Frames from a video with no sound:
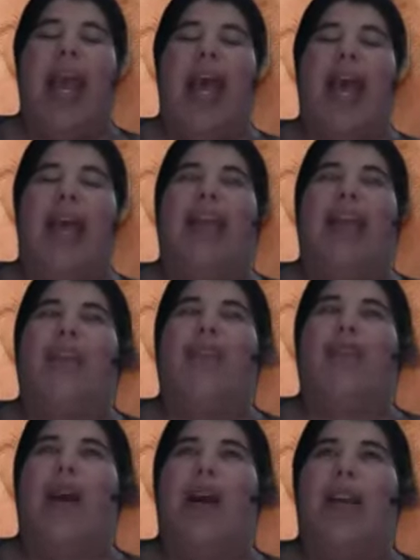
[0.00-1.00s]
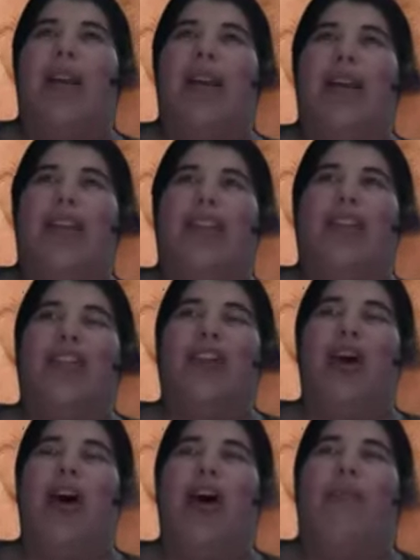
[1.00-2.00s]
And Ronnie
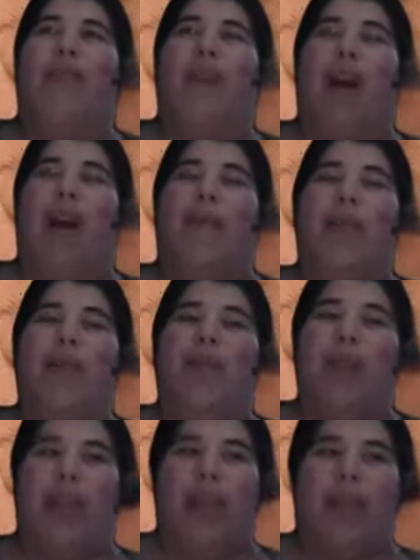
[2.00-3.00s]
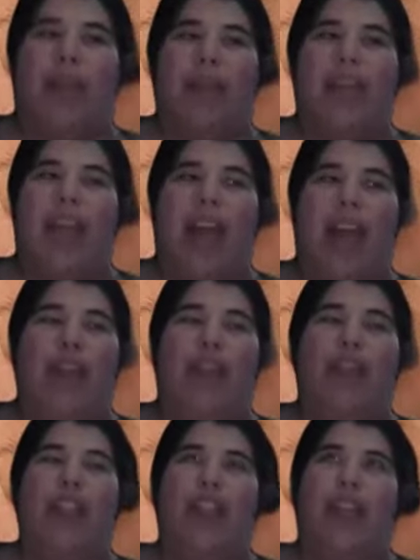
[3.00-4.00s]
saw Robin Williams out on
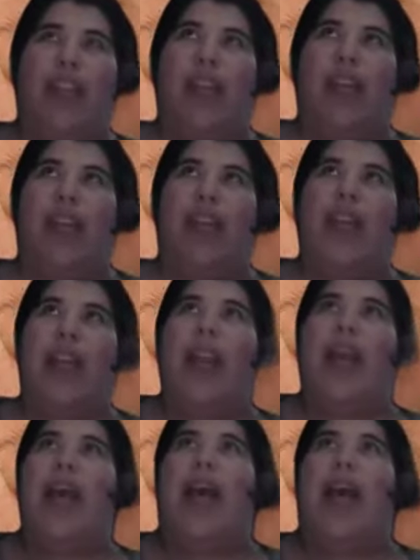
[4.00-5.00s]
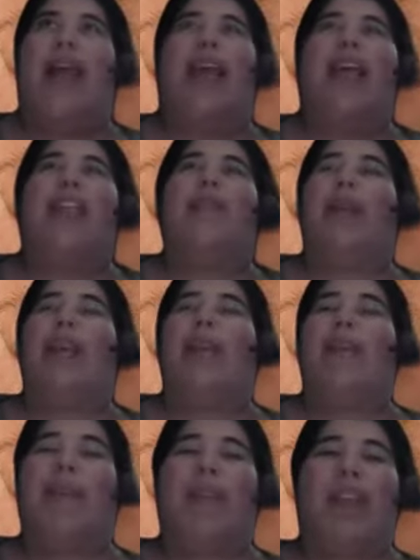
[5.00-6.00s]
the street I guess
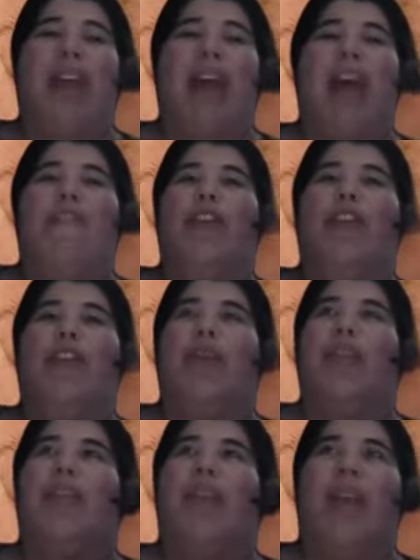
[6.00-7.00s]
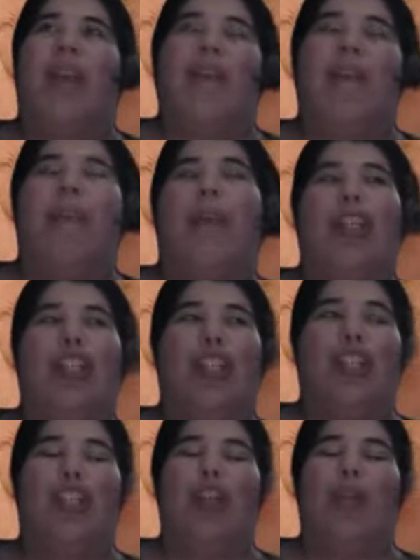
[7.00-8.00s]
making people laugh or doing some kind of
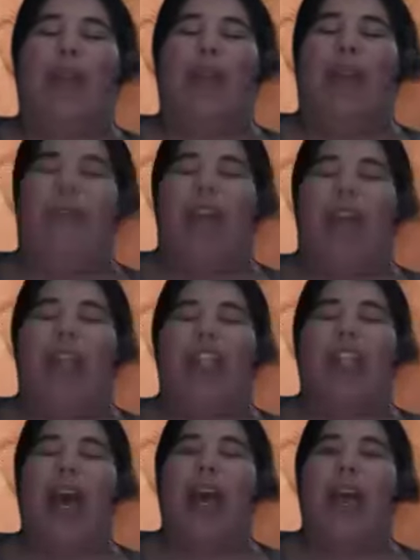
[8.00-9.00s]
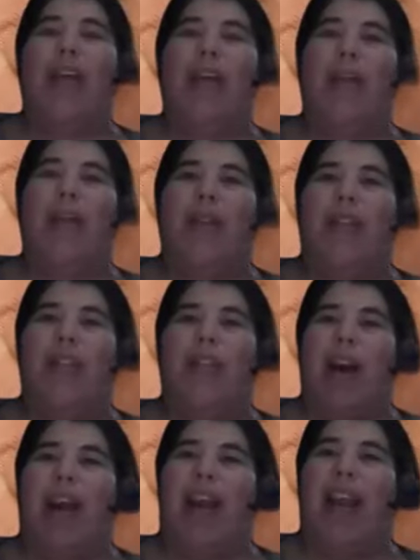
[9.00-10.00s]
impressions or whatever. And she hired him on the
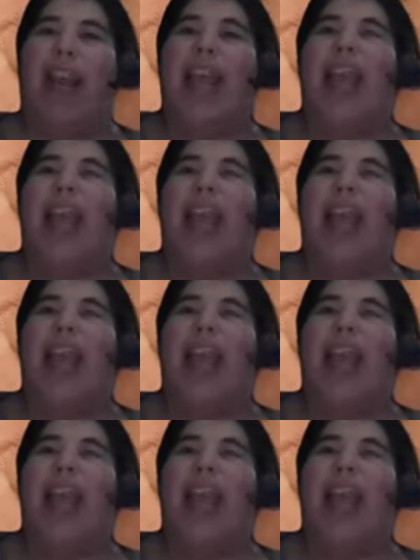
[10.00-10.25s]
spot.